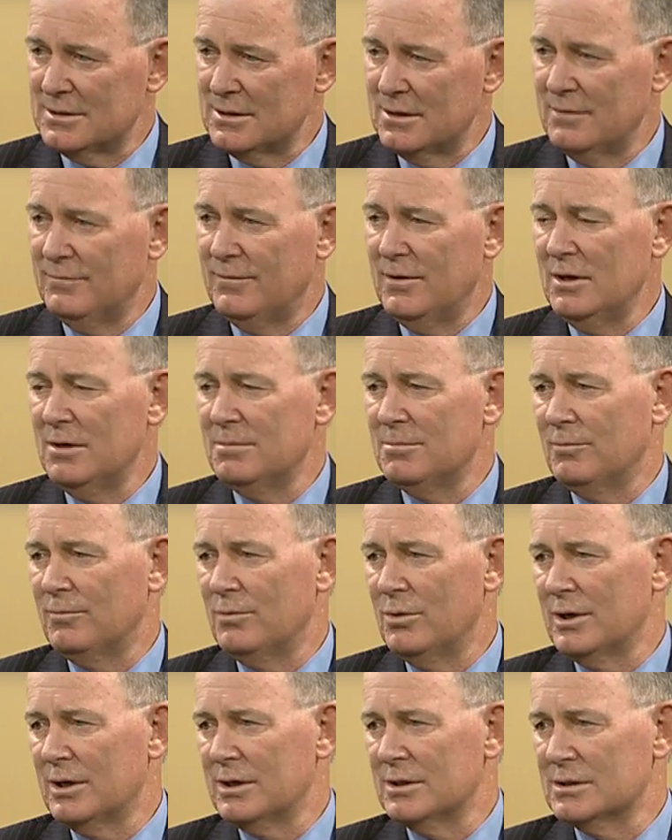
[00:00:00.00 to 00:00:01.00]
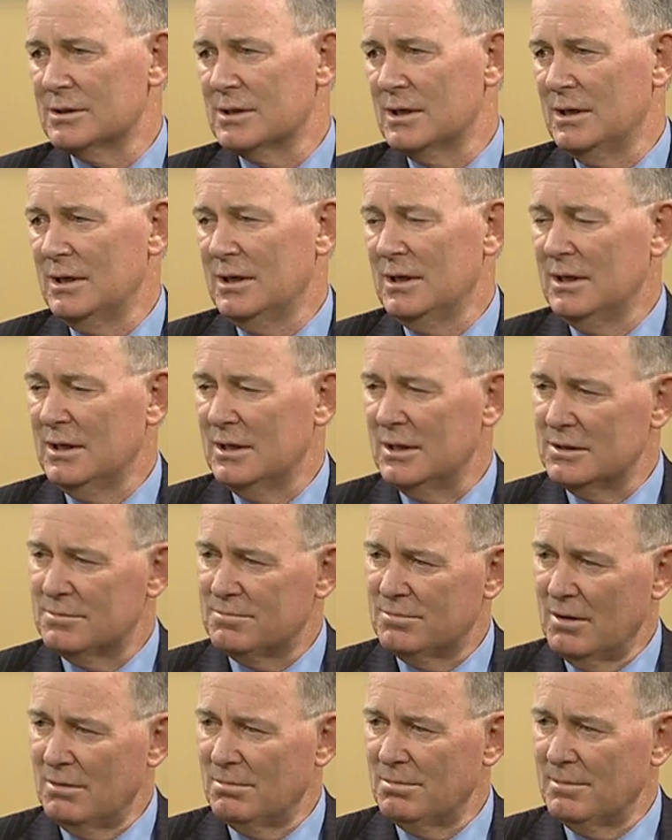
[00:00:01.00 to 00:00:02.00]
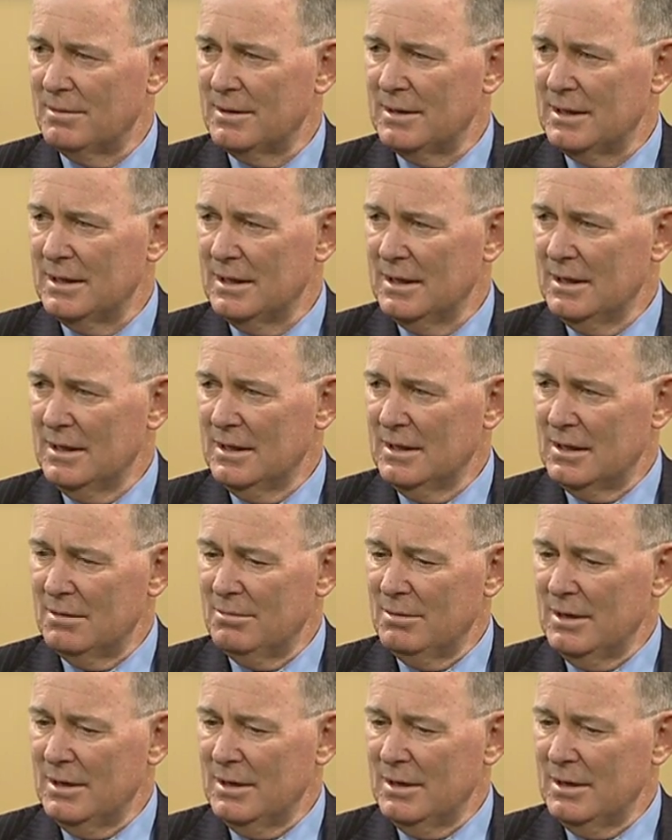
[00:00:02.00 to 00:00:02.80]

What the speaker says: So the volume of work is probably the